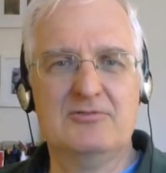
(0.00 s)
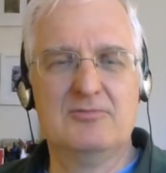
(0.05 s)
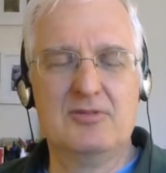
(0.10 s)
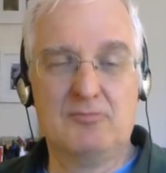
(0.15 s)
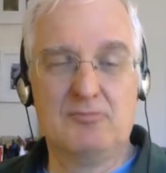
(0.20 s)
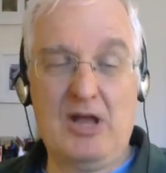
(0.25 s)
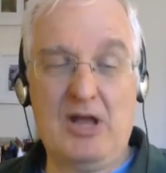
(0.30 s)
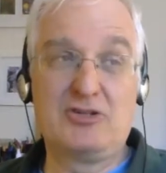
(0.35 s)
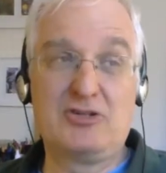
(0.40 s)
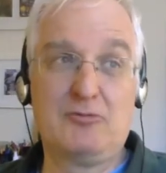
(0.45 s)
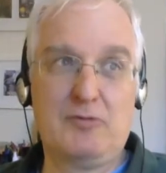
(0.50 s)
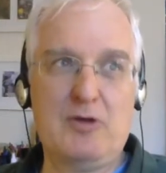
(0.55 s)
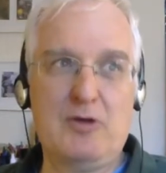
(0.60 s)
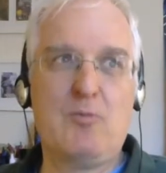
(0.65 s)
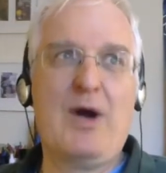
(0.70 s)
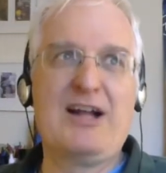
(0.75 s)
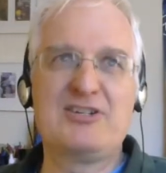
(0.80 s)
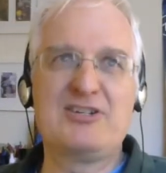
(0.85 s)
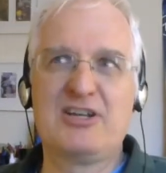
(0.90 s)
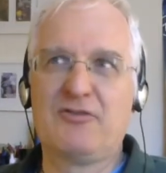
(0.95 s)
we're actually
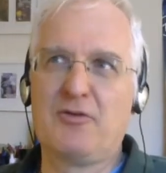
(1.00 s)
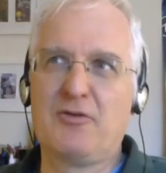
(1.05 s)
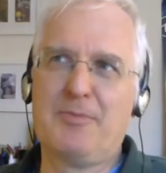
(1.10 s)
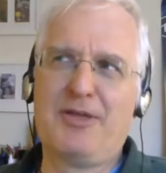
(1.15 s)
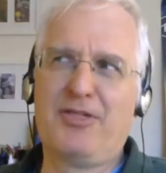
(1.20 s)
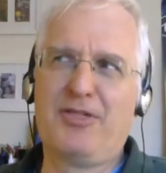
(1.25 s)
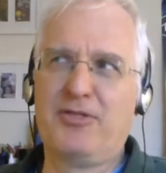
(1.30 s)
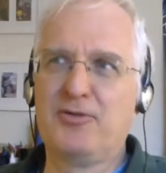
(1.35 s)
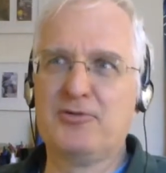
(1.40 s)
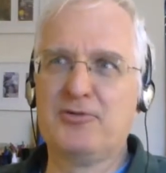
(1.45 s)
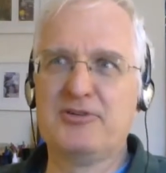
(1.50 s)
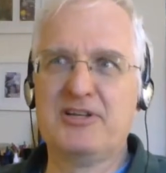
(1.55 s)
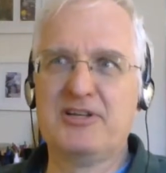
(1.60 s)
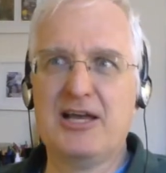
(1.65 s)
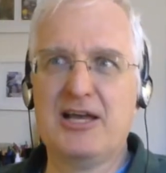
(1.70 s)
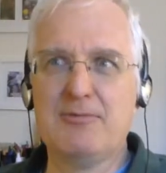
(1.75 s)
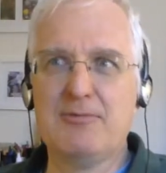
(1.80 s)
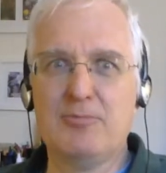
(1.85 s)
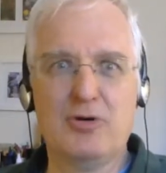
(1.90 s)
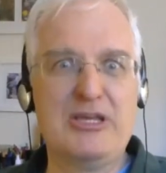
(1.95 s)
rewatching it for about the third
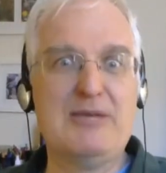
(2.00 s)
time,